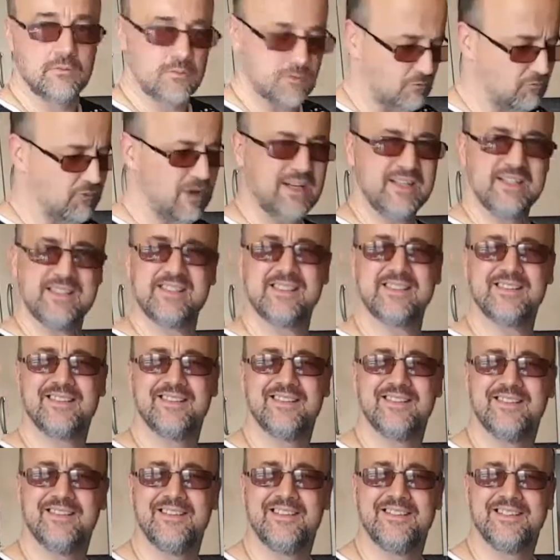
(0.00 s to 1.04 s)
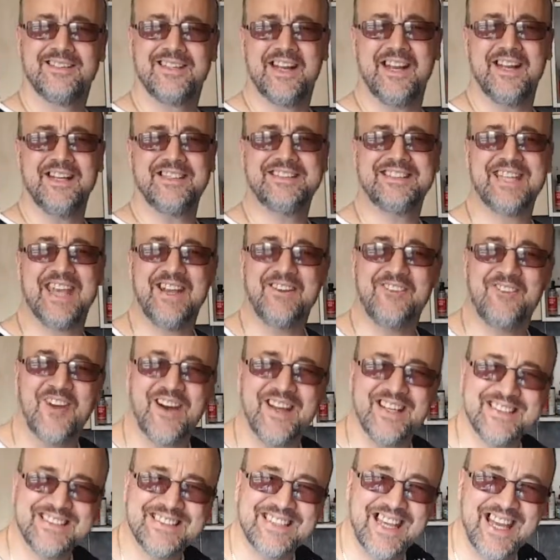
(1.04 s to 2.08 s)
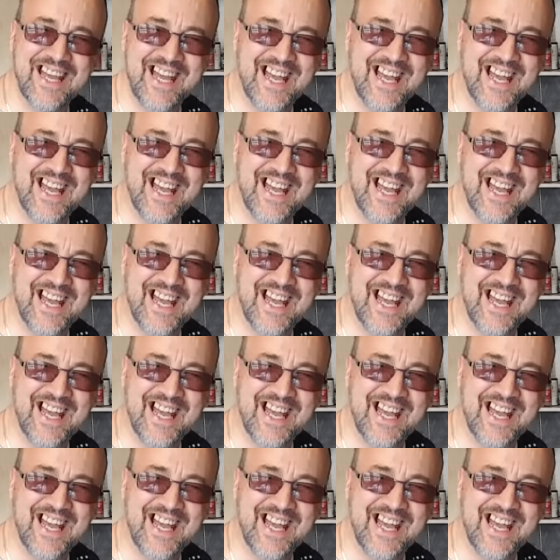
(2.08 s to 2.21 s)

Rice? Did I say rice?